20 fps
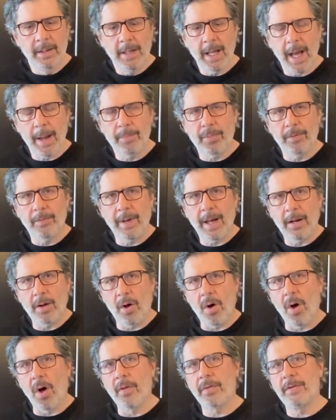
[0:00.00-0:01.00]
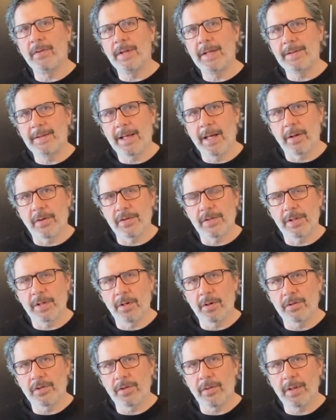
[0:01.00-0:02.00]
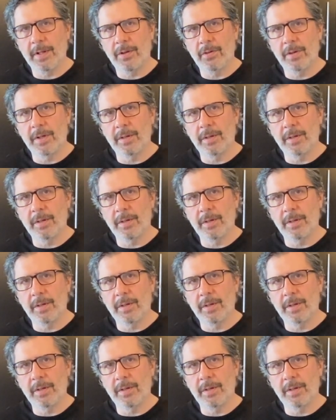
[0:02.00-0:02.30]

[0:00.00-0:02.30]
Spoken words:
I provide all the details here so that you